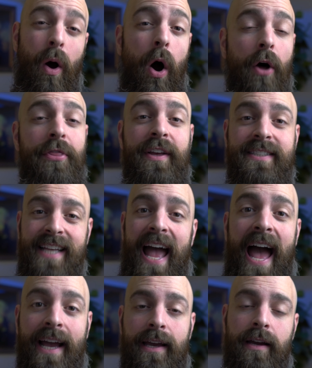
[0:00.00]
all things
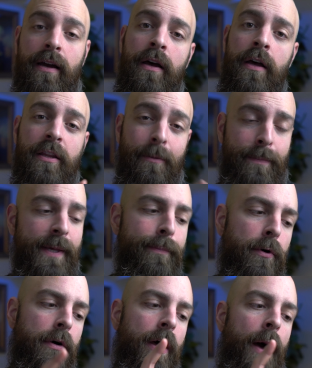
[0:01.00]
hacking, the
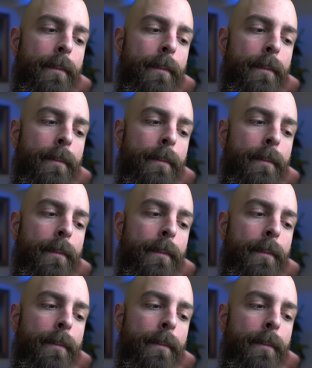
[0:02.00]
people,